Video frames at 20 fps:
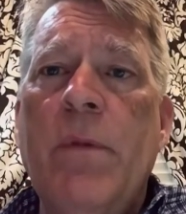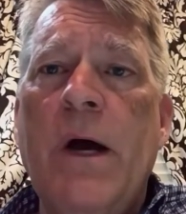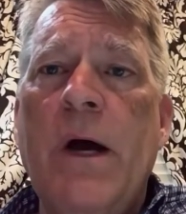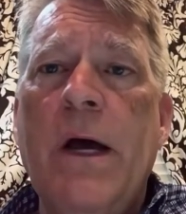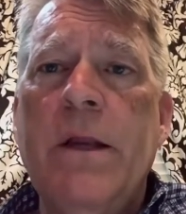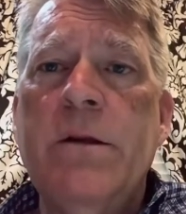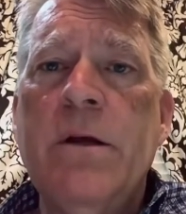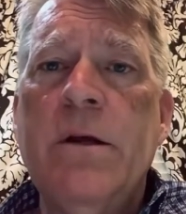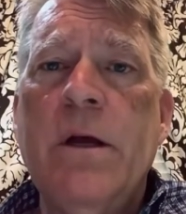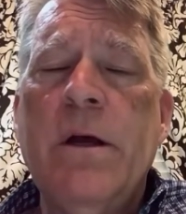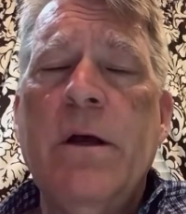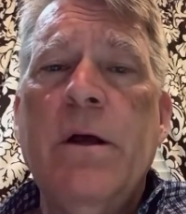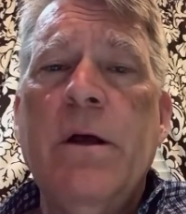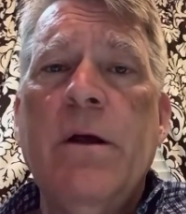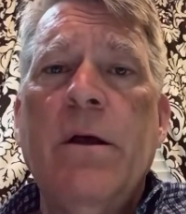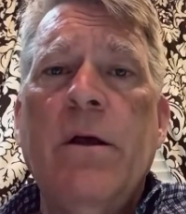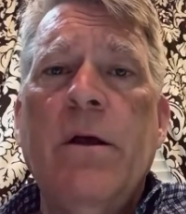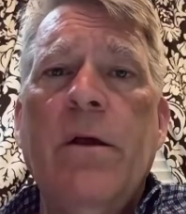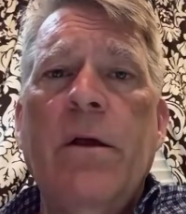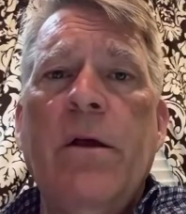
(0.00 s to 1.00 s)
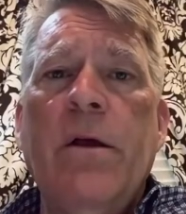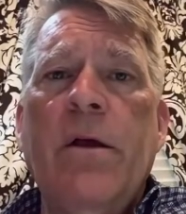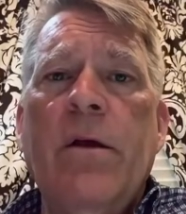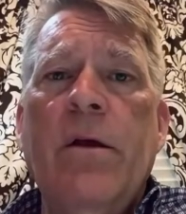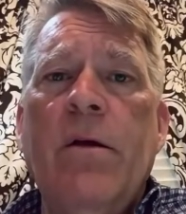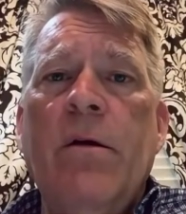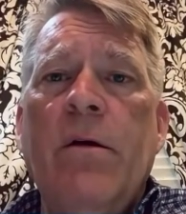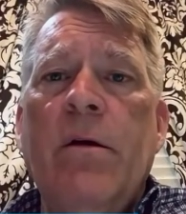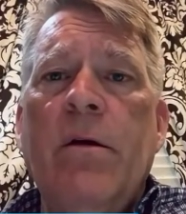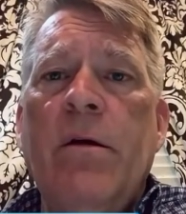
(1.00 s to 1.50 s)
But
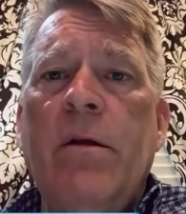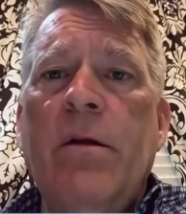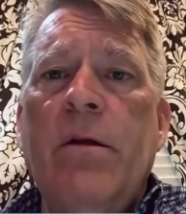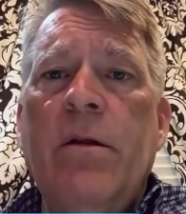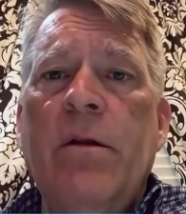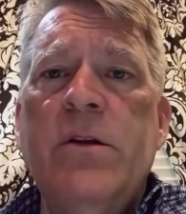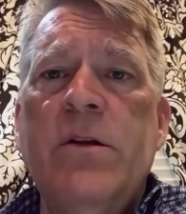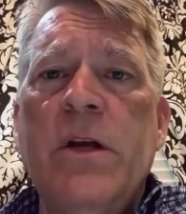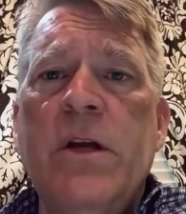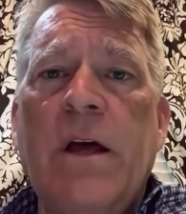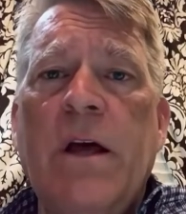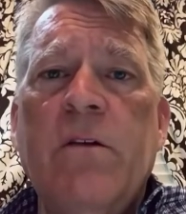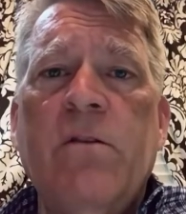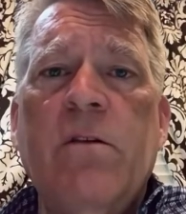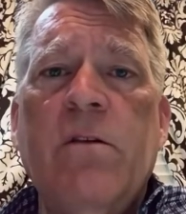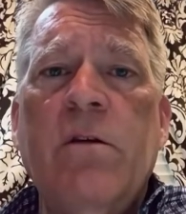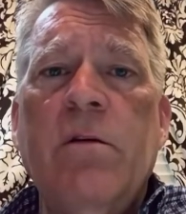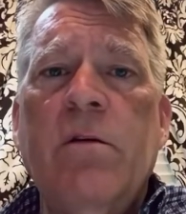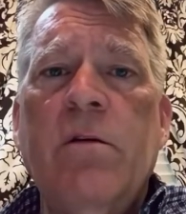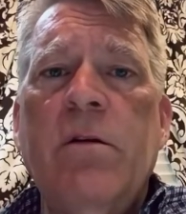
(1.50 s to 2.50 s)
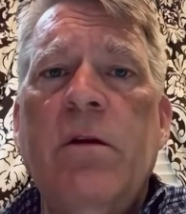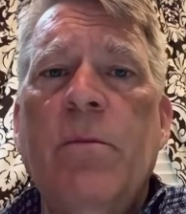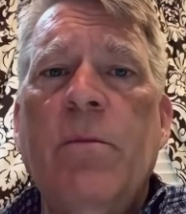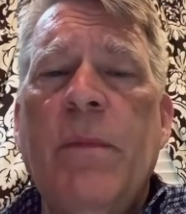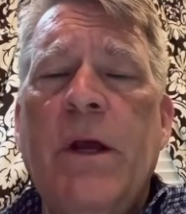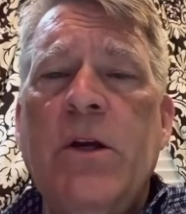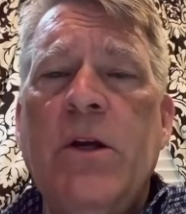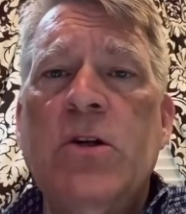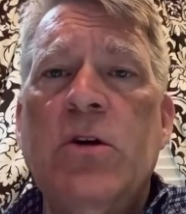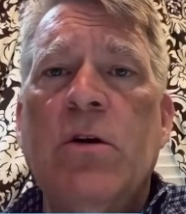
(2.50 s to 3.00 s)
just to
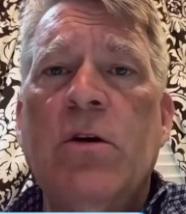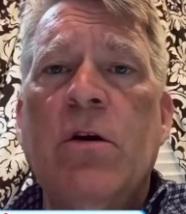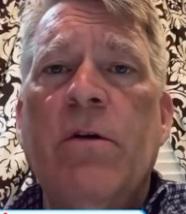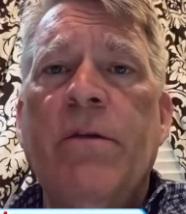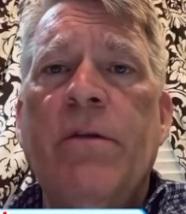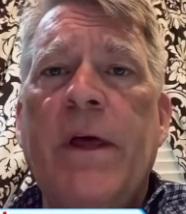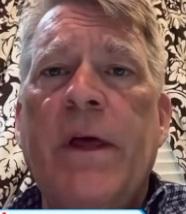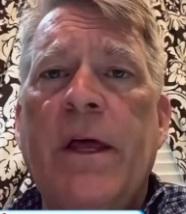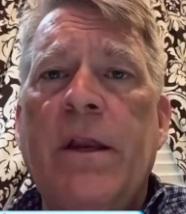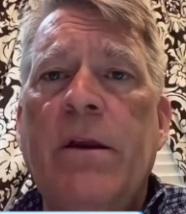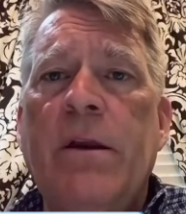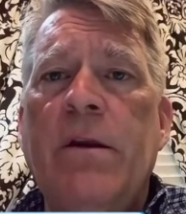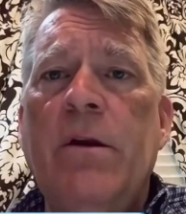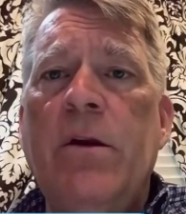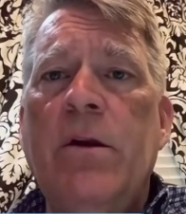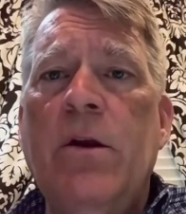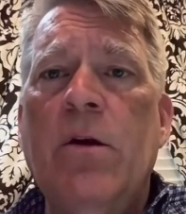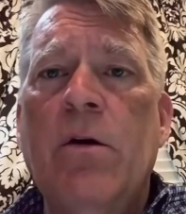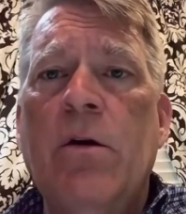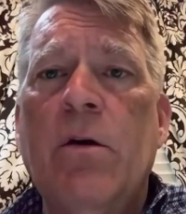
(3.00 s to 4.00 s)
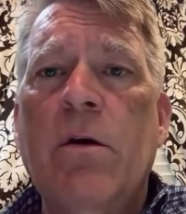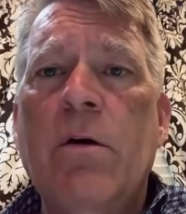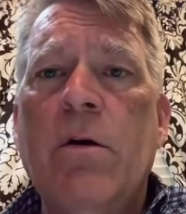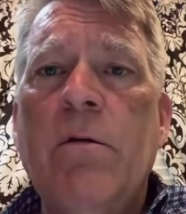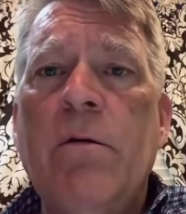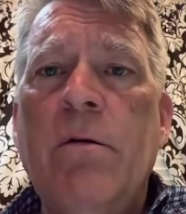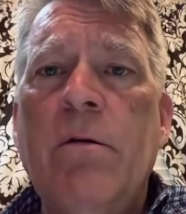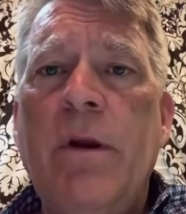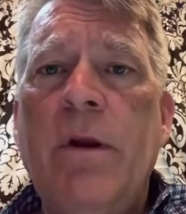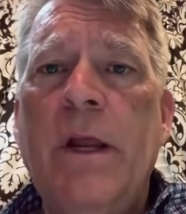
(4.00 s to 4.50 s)
make sure that
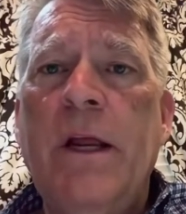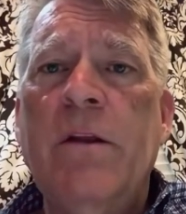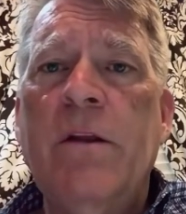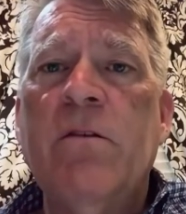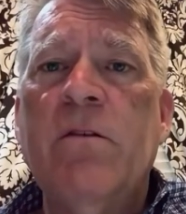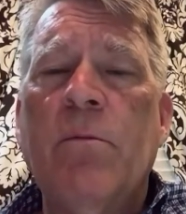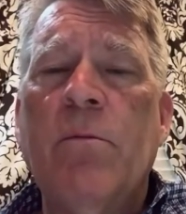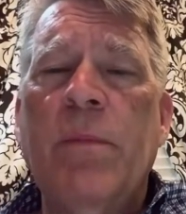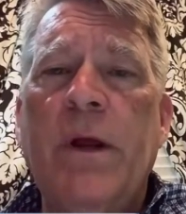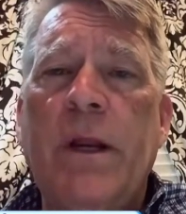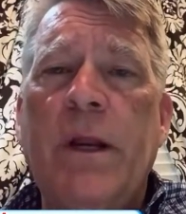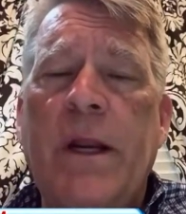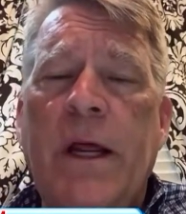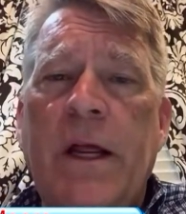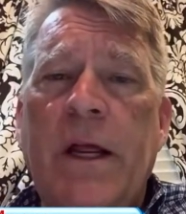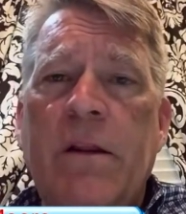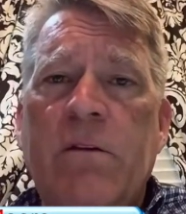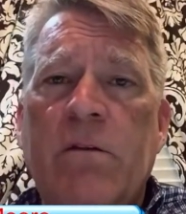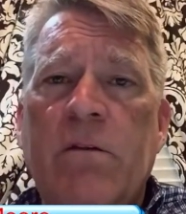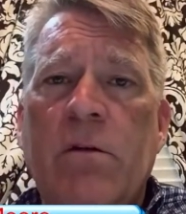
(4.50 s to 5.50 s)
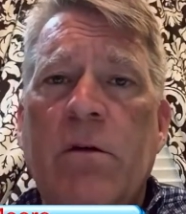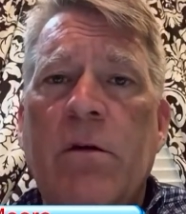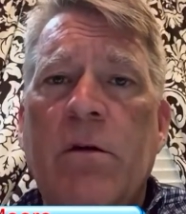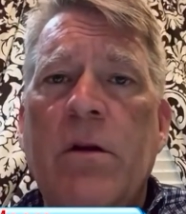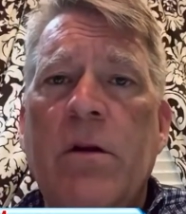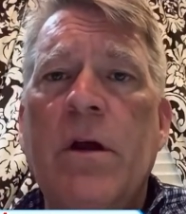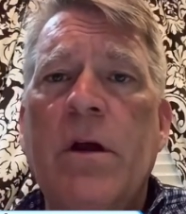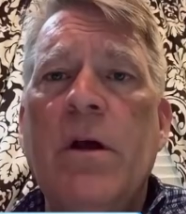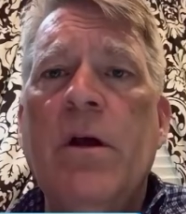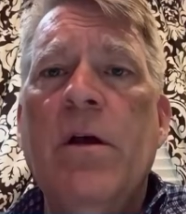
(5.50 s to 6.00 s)
your needs are being
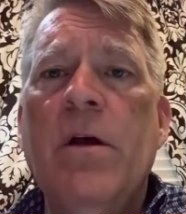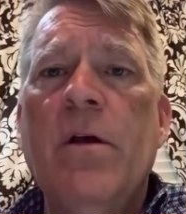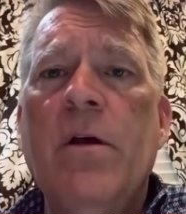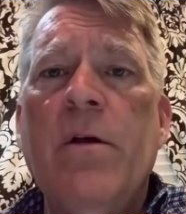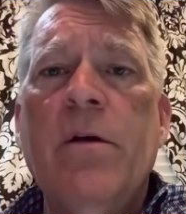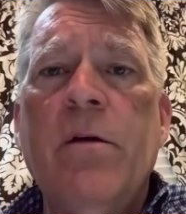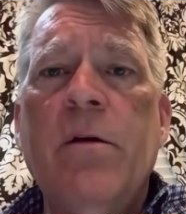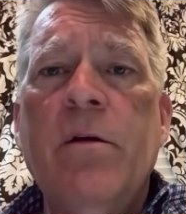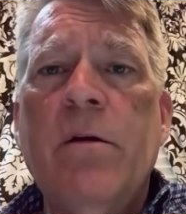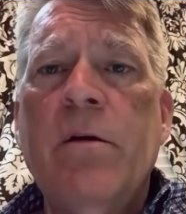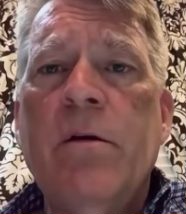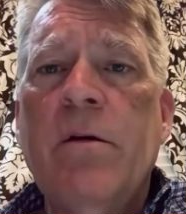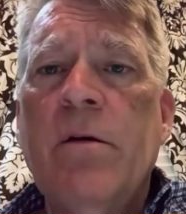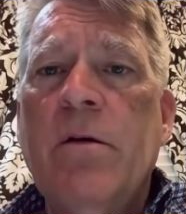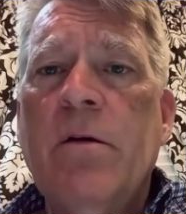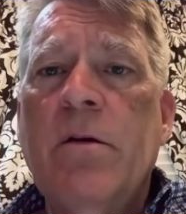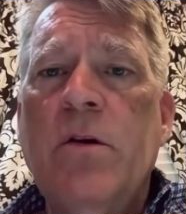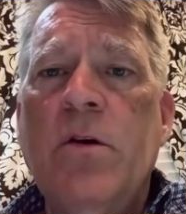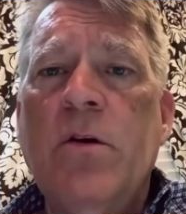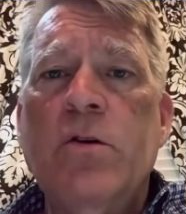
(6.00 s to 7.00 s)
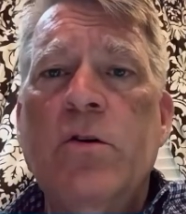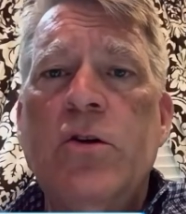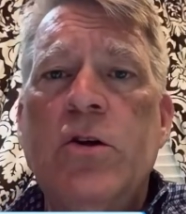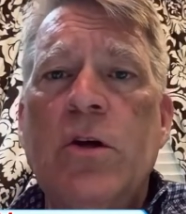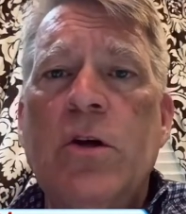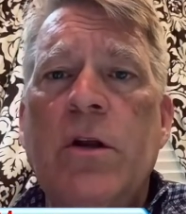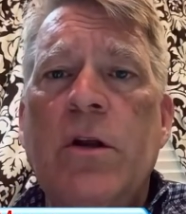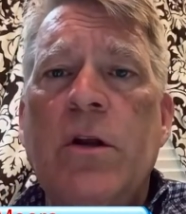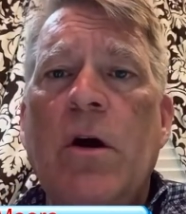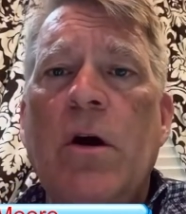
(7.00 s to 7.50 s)
answered, you
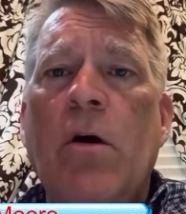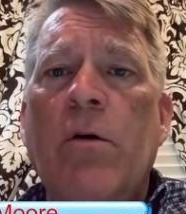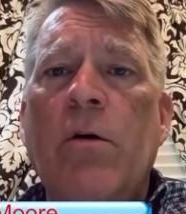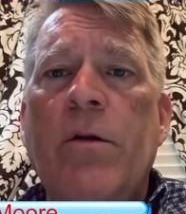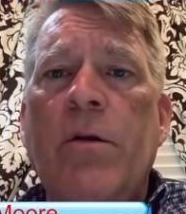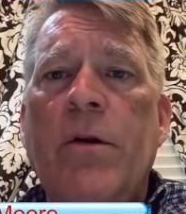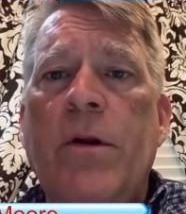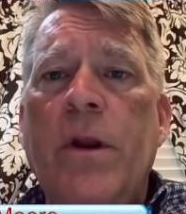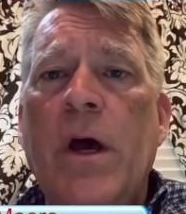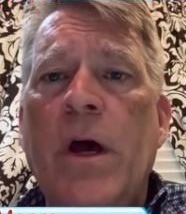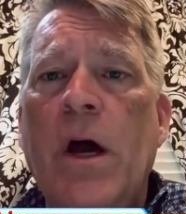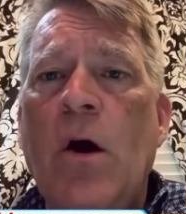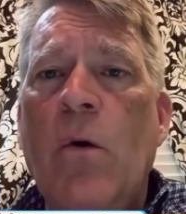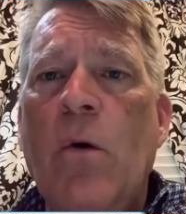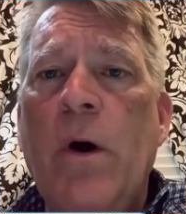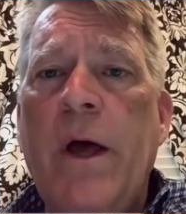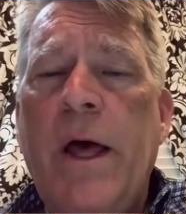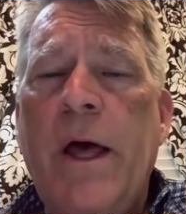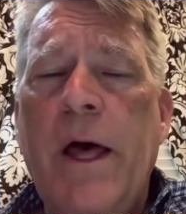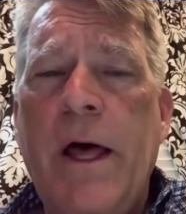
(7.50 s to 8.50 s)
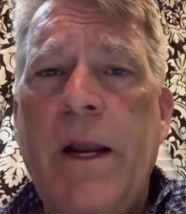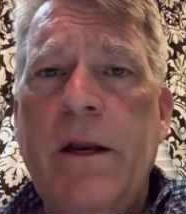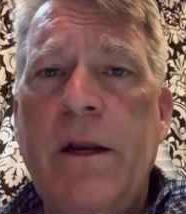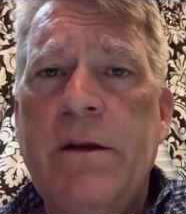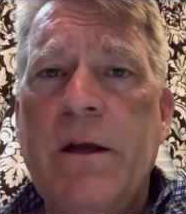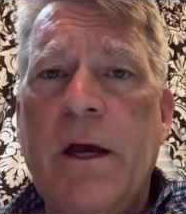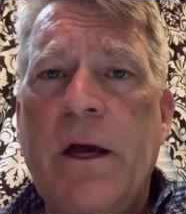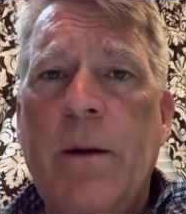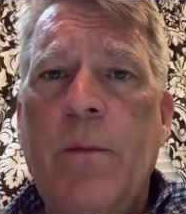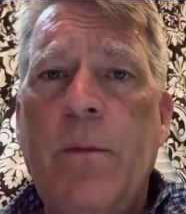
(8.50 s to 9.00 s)
should know ahead
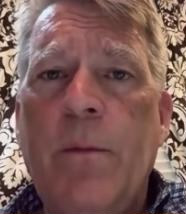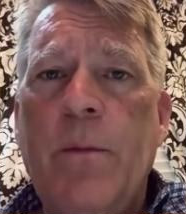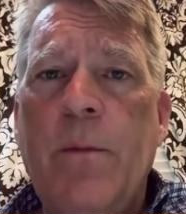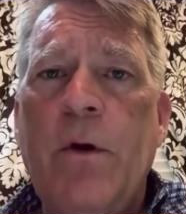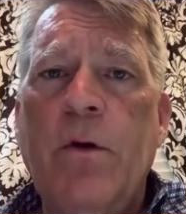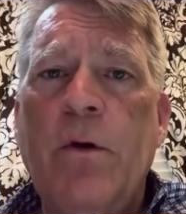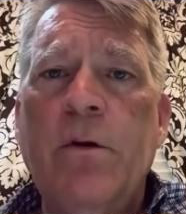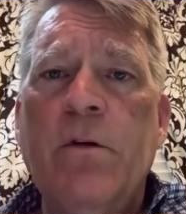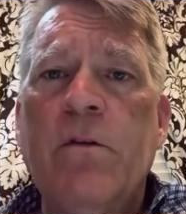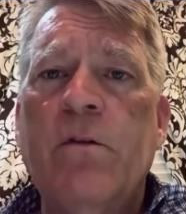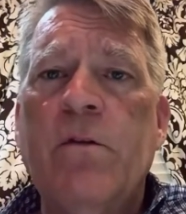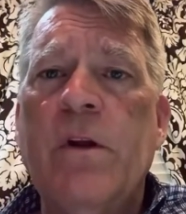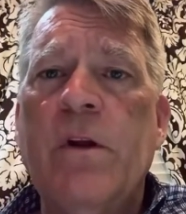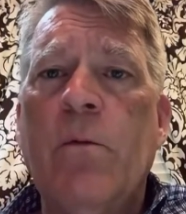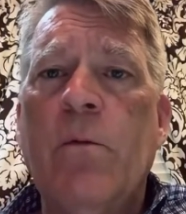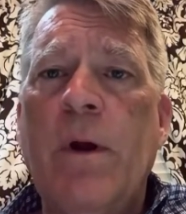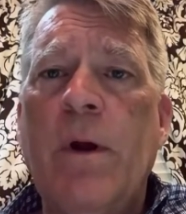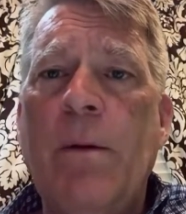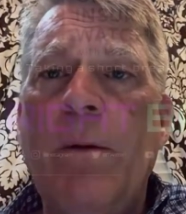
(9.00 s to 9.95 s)
of time who your state